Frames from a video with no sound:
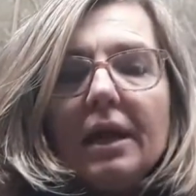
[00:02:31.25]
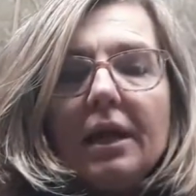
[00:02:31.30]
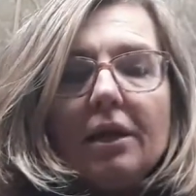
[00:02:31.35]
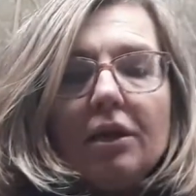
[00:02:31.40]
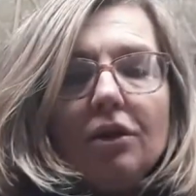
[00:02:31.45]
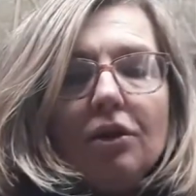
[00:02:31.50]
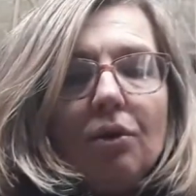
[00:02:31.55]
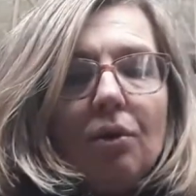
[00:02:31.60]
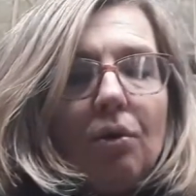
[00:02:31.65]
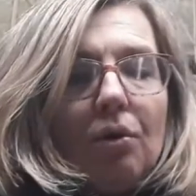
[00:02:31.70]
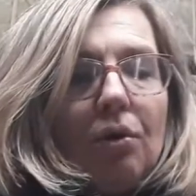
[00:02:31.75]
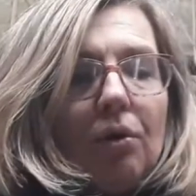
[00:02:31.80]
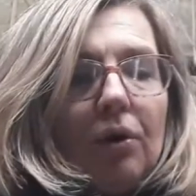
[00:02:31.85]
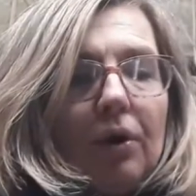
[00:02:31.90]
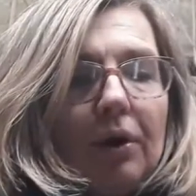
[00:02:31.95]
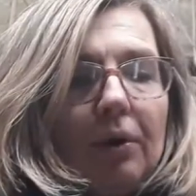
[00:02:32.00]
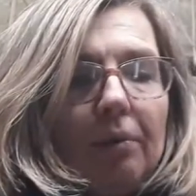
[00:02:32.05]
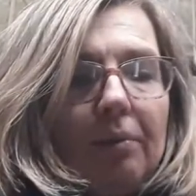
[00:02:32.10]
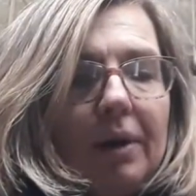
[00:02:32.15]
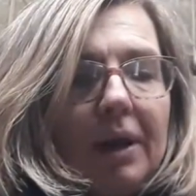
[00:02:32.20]
in your
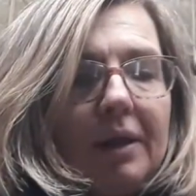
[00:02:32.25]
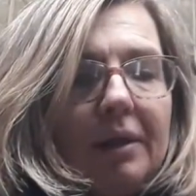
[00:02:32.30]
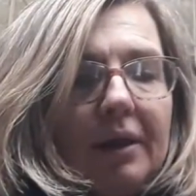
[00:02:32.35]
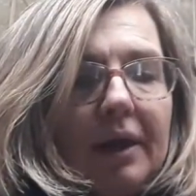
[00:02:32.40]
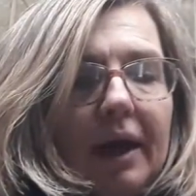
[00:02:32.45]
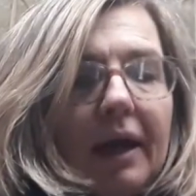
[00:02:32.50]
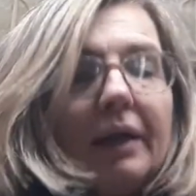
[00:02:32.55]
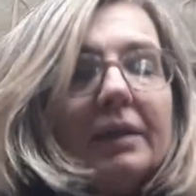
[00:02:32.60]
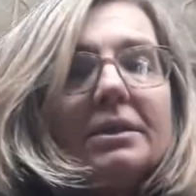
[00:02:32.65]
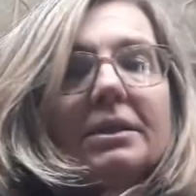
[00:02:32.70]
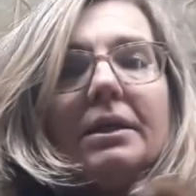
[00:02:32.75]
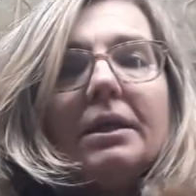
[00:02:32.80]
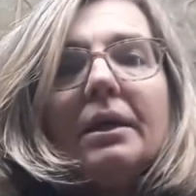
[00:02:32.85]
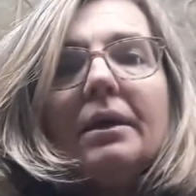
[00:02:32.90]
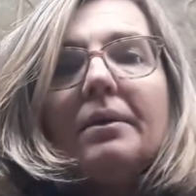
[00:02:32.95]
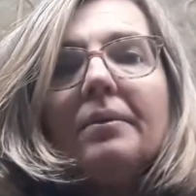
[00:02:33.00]
wreath kit.